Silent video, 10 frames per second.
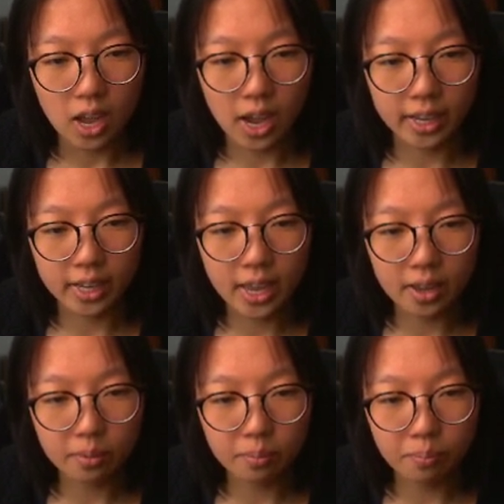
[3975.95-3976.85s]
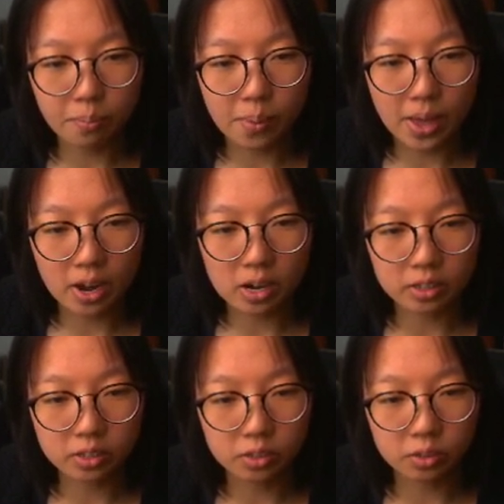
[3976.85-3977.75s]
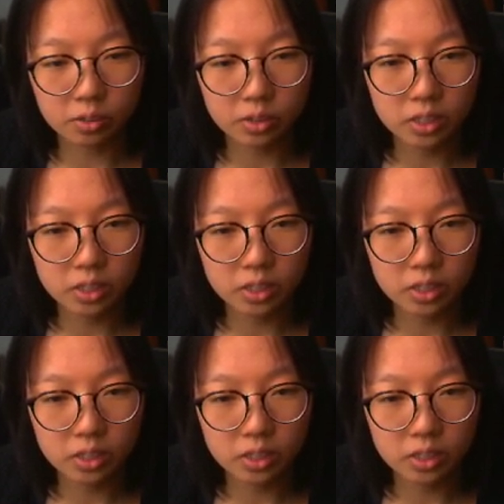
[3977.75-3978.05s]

I can't bear to.